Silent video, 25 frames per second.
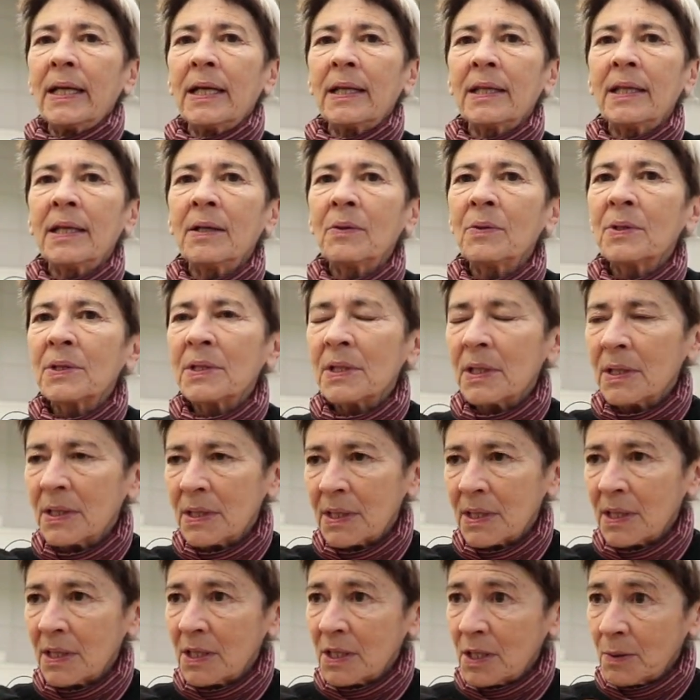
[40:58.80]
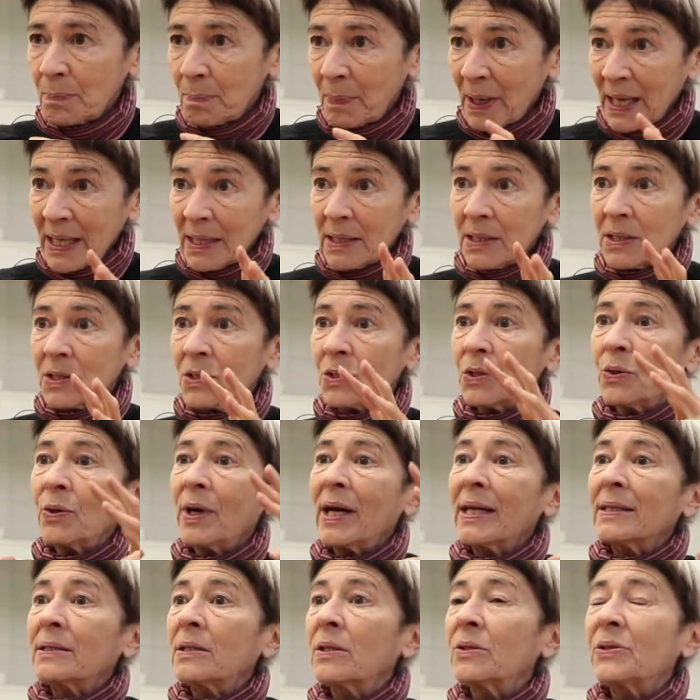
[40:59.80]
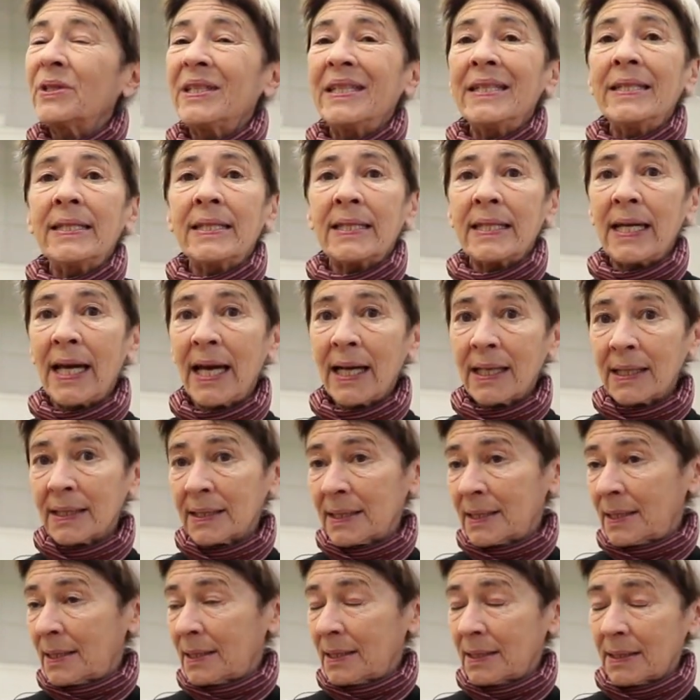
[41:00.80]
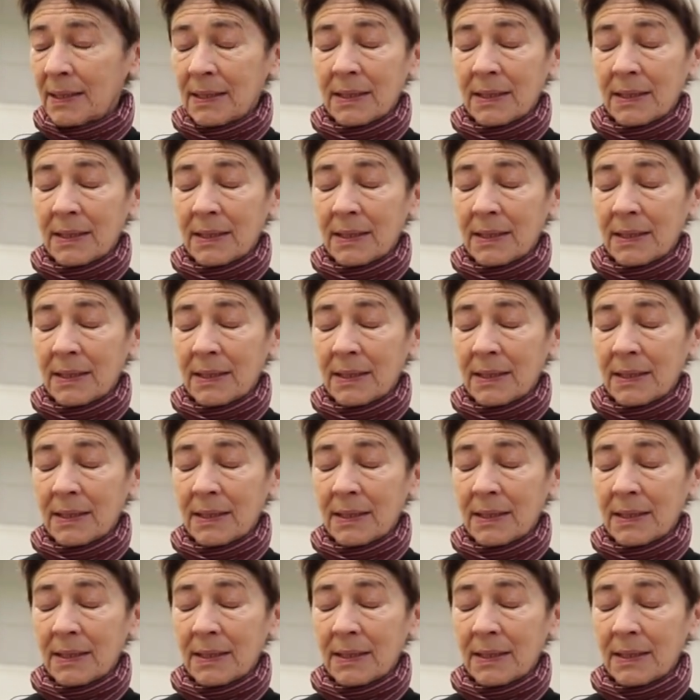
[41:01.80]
there was a suspense you had to detect.